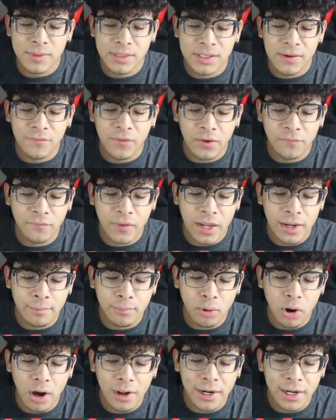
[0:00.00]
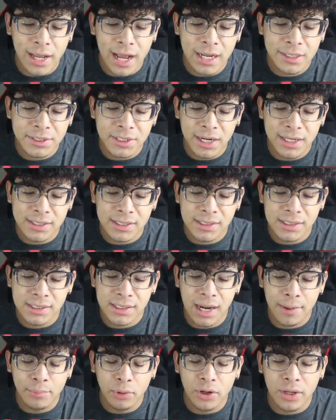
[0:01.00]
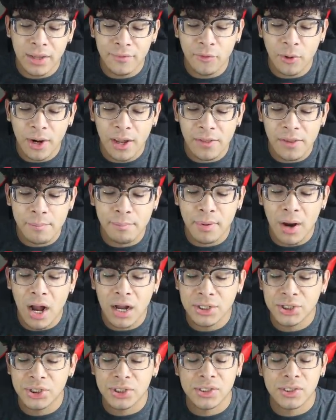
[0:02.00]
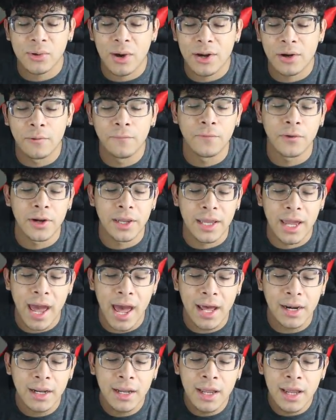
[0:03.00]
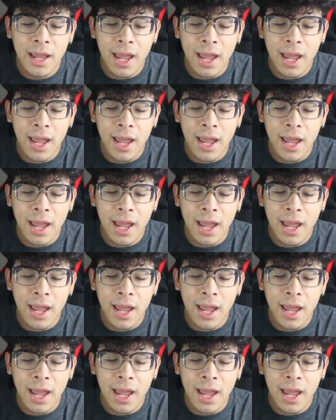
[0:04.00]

specific fake product. As you guys can see, I put giveaway on the box just so I don't forget.